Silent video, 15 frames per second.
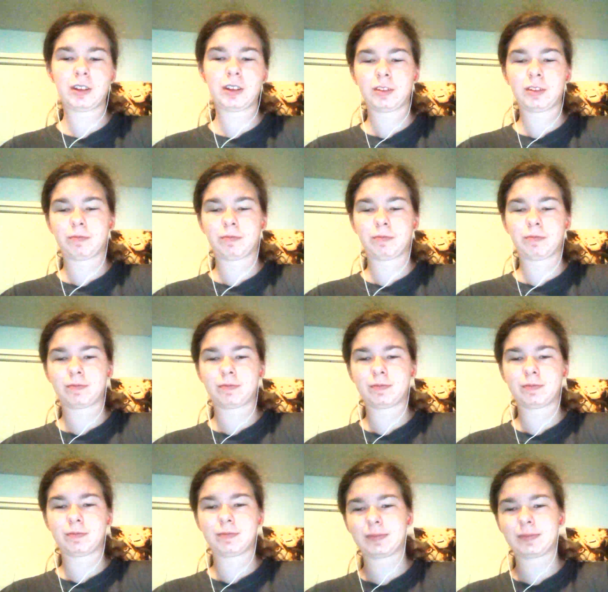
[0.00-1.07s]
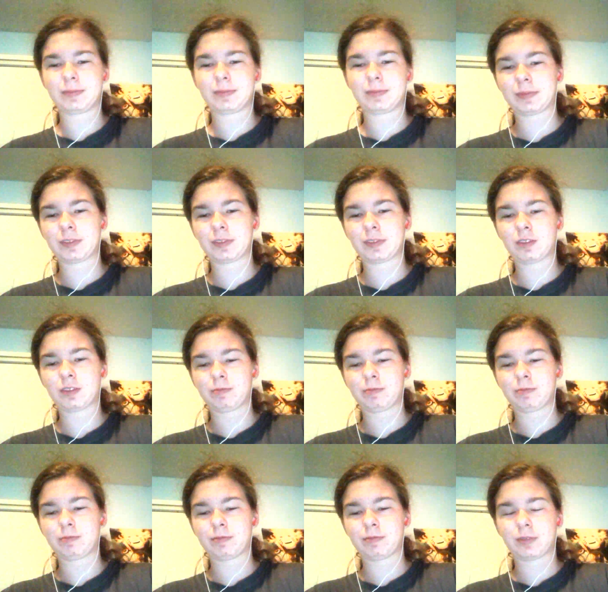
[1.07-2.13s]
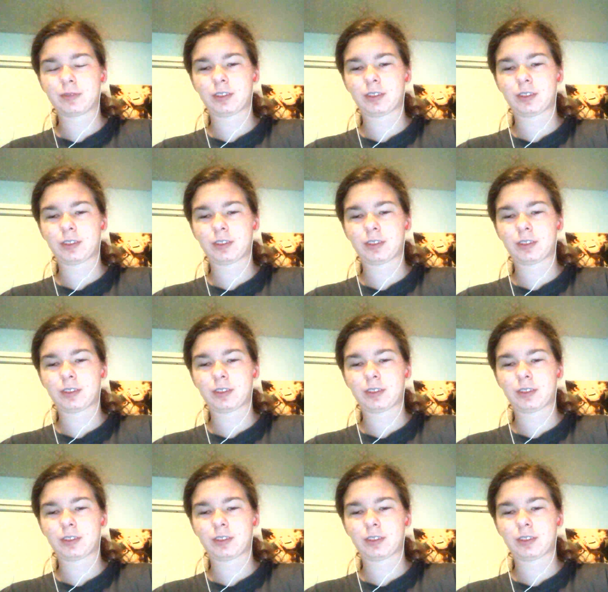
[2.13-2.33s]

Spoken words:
(no one is talking)